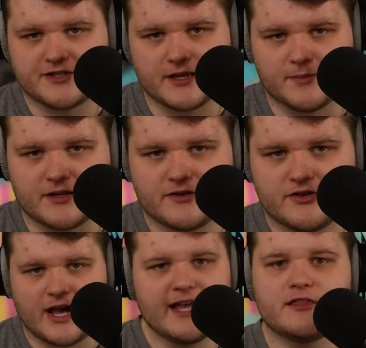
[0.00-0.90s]
segment.
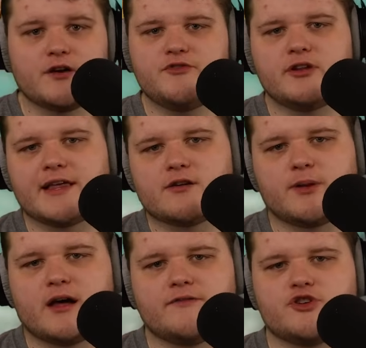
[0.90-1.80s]
I love the later
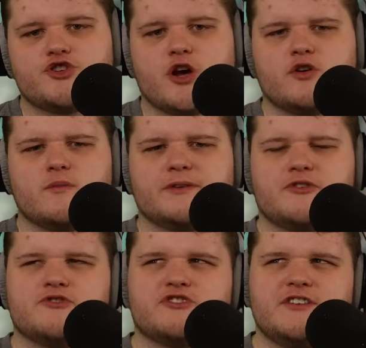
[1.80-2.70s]
plot of the show, but
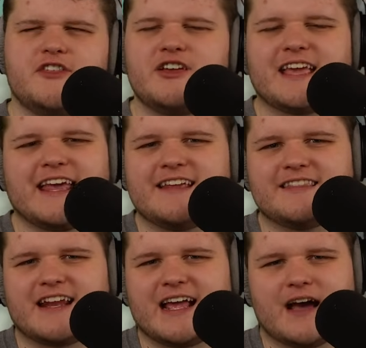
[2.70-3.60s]
there's nothing in it
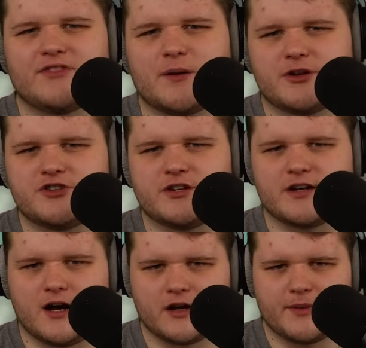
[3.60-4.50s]
that I have that much to
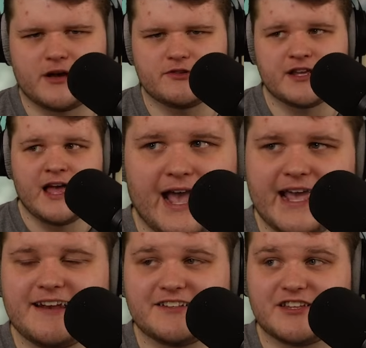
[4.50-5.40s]
talk about,
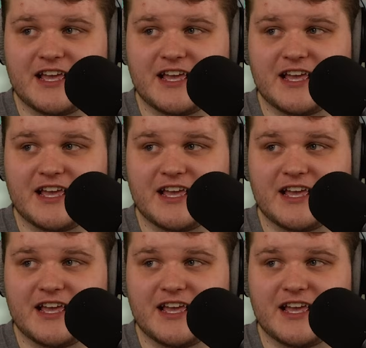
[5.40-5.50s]
and it's